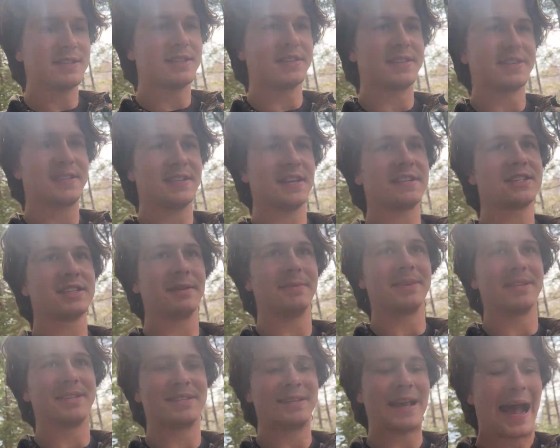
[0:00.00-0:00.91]
the system
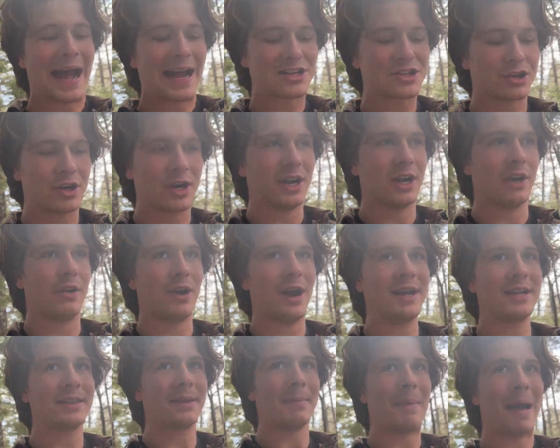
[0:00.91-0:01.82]
is saturated,
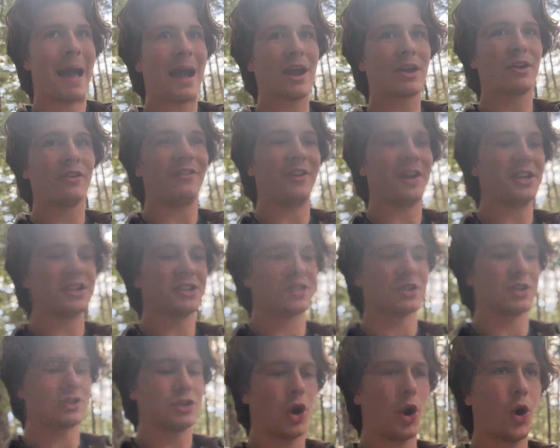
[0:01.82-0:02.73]
right? The macrophages
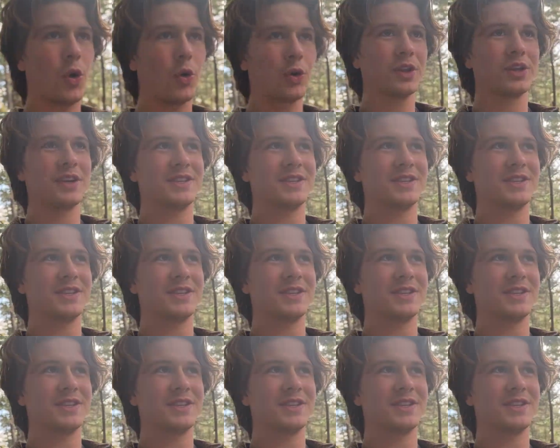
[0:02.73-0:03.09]
are totally